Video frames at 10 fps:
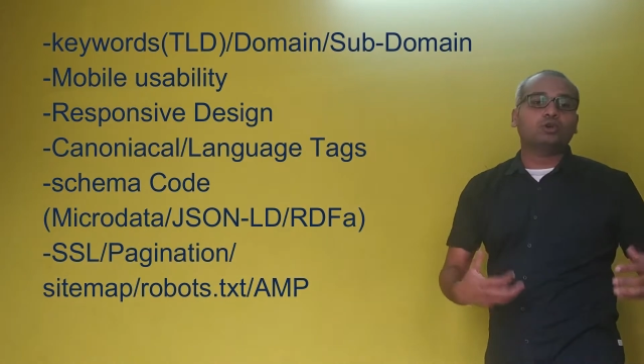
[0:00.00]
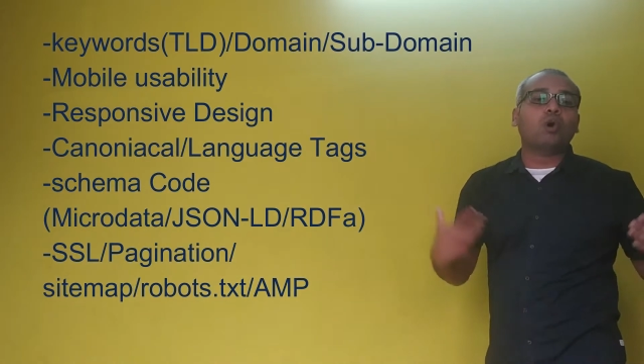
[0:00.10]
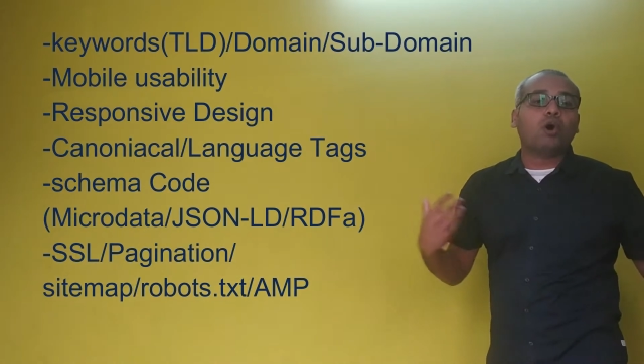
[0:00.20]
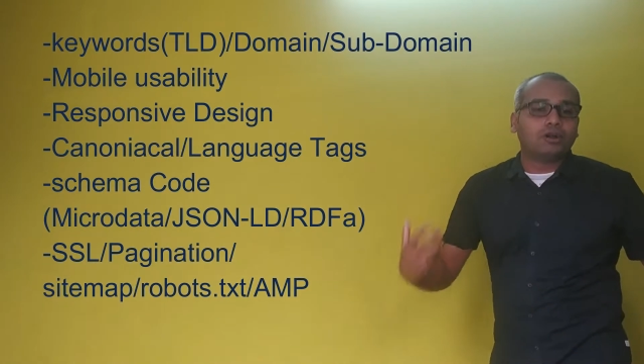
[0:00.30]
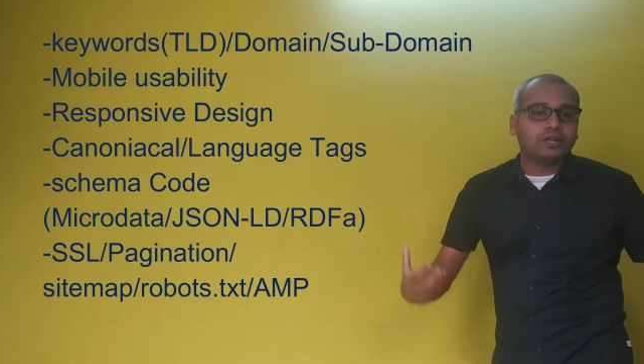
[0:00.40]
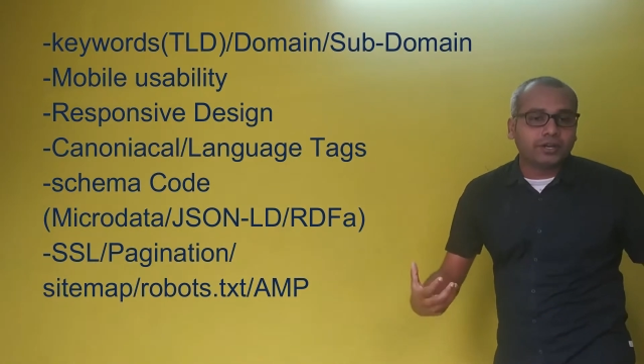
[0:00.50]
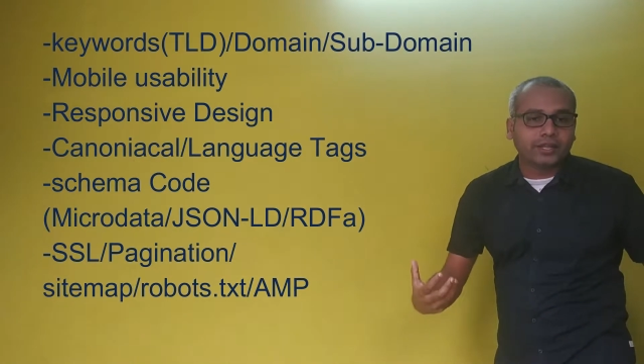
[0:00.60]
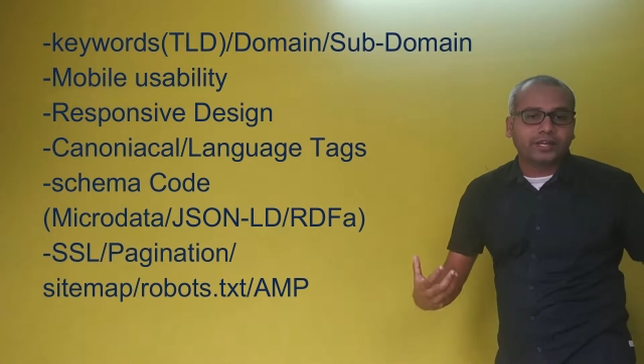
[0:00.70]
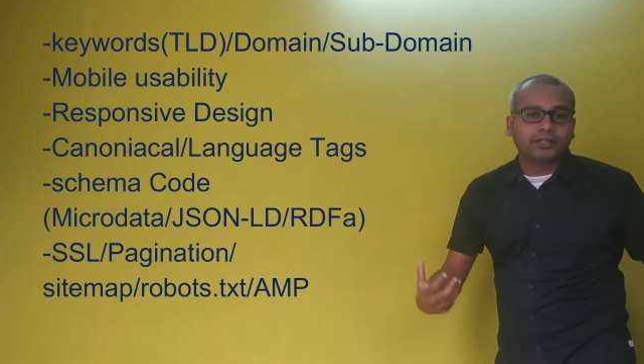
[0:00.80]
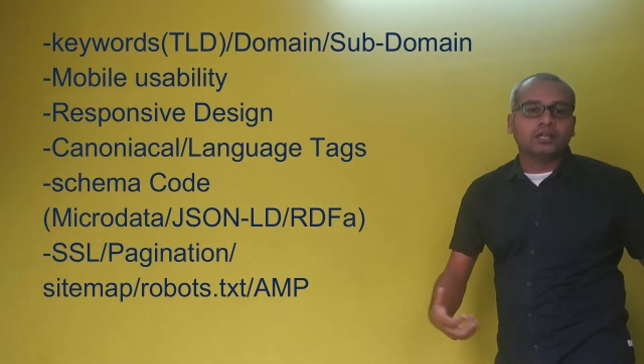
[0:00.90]
to
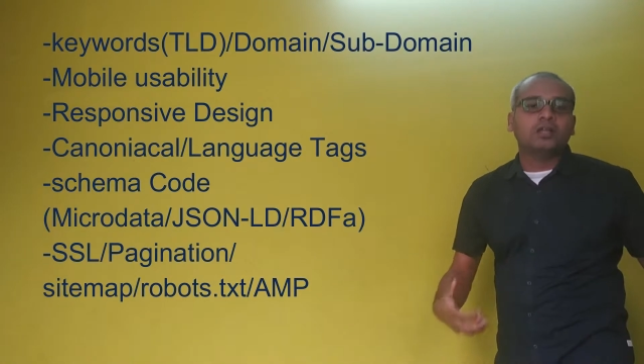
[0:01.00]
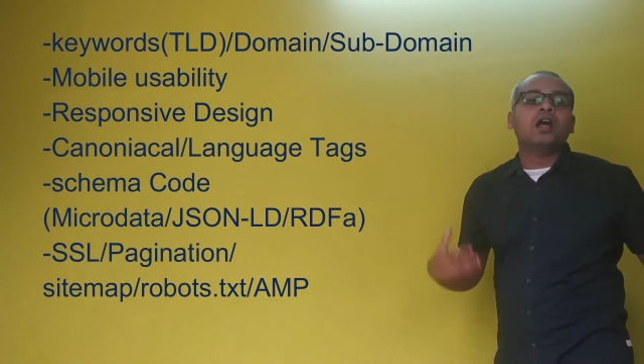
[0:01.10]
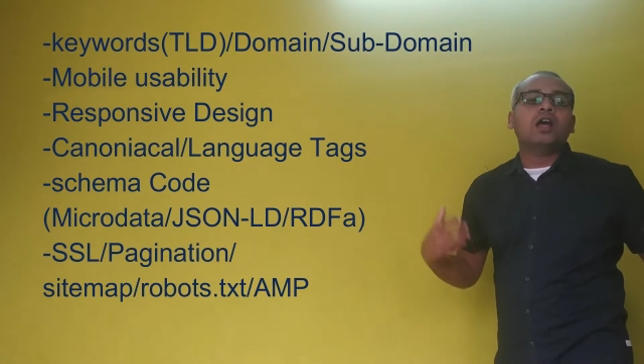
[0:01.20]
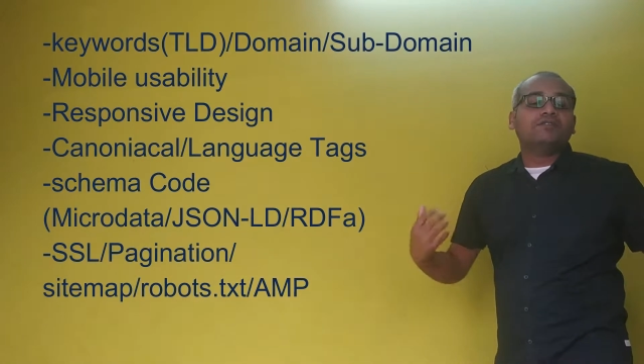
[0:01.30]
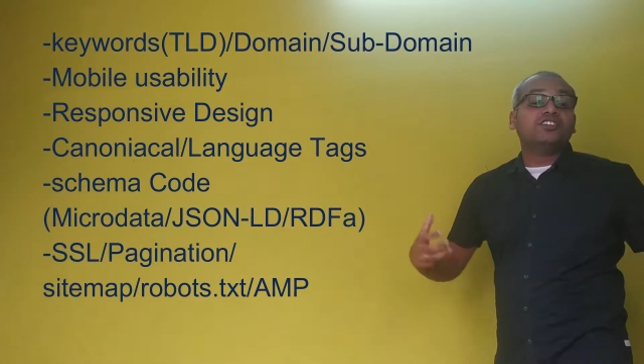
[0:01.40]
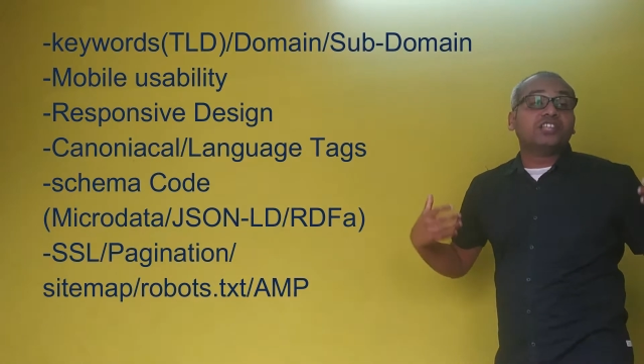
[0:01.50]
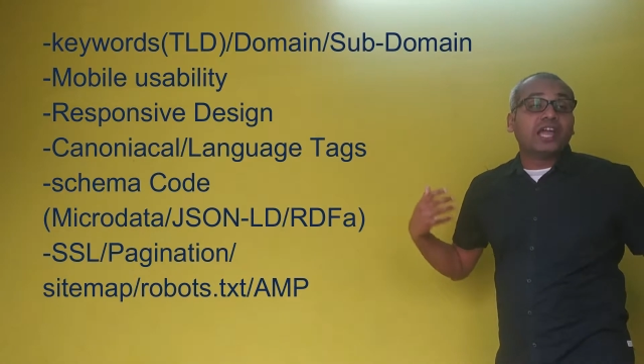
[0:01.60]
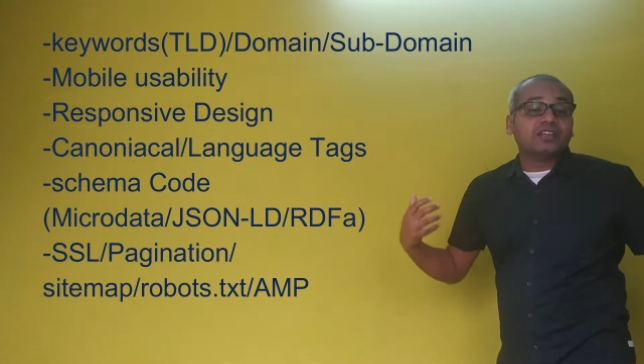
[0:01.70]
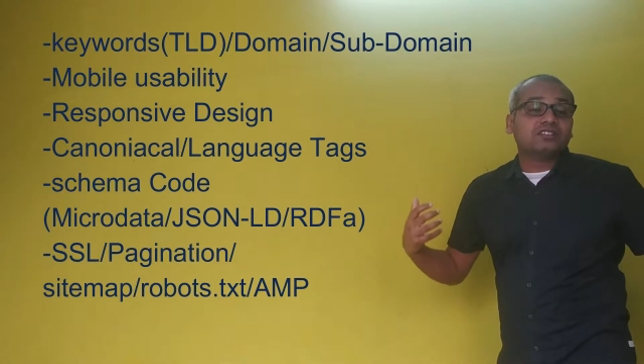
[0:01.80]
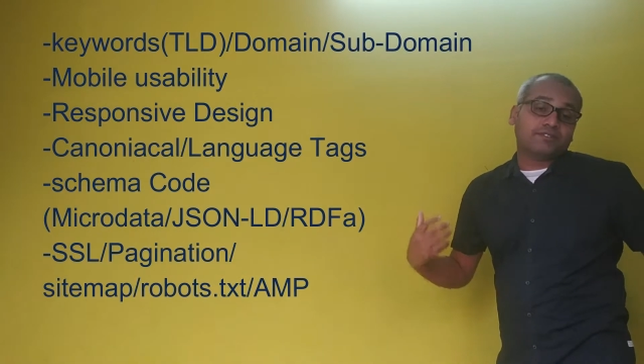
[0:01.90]
alternate, which
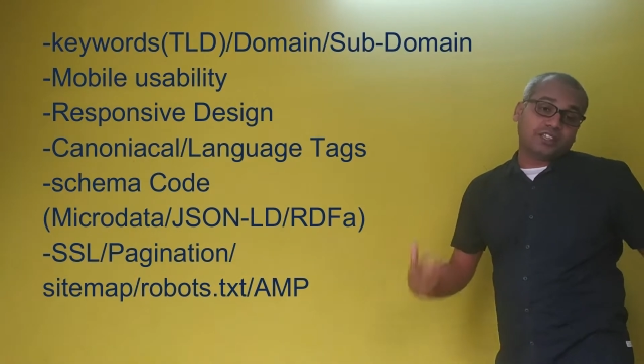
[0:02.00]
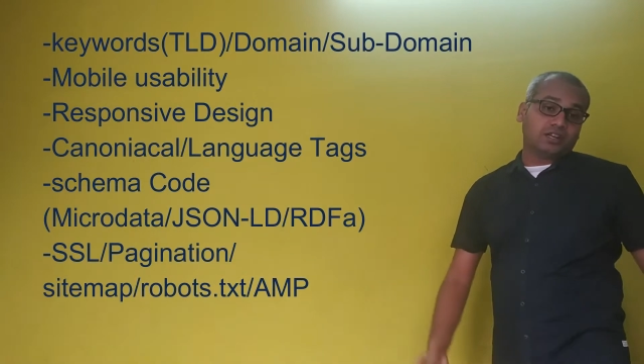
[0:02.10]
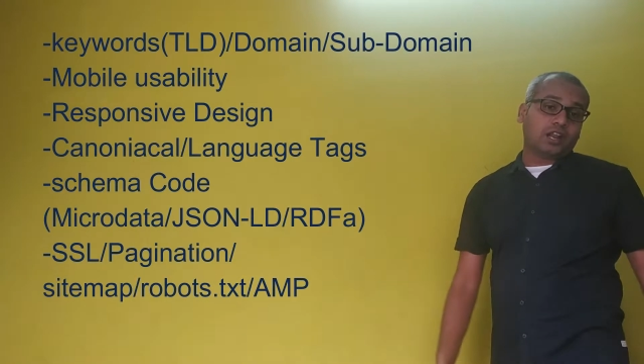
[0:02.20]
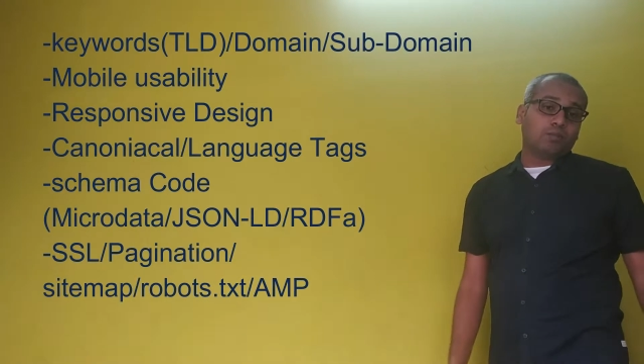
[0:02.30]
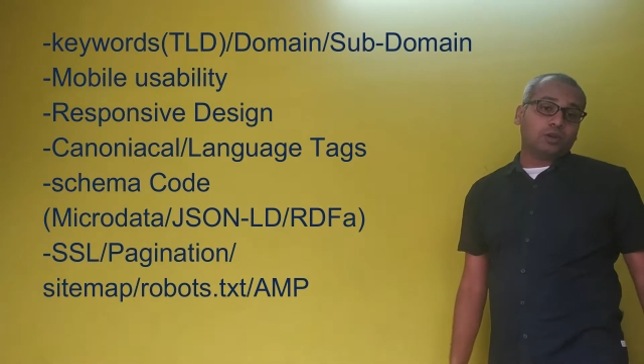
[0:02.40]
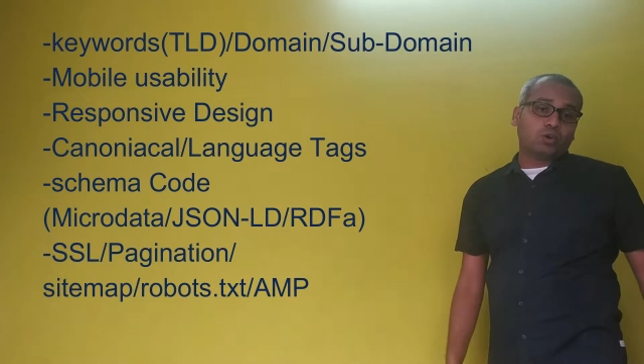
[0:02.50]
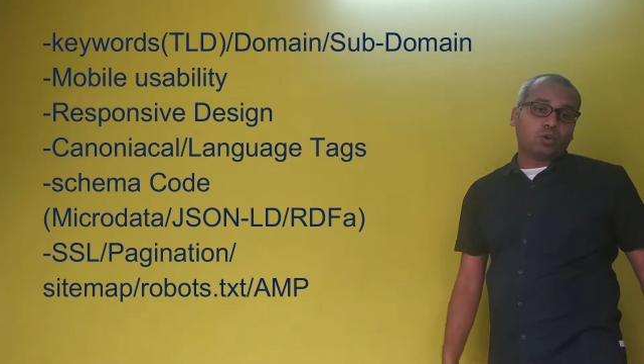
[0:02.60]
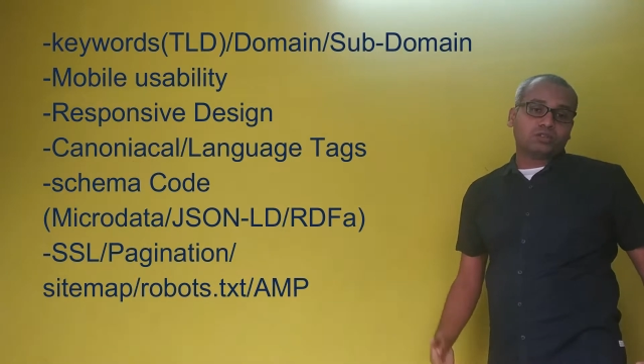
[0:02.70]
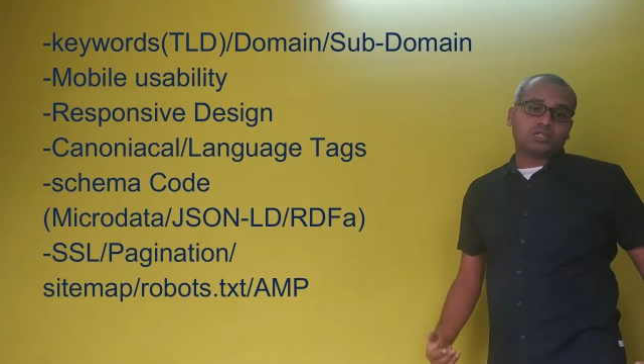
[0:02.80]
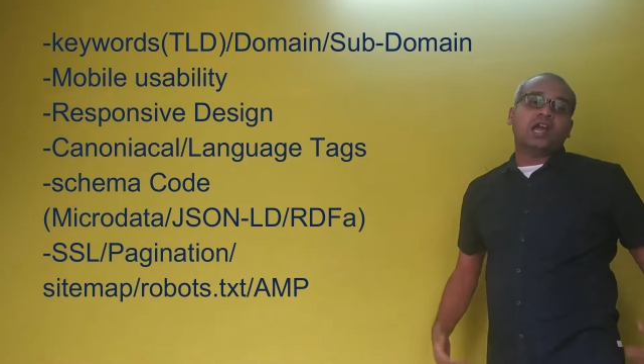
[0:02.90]
ends with double
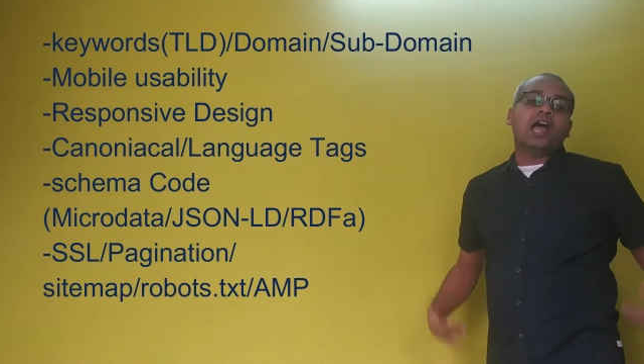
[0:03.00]
quotes,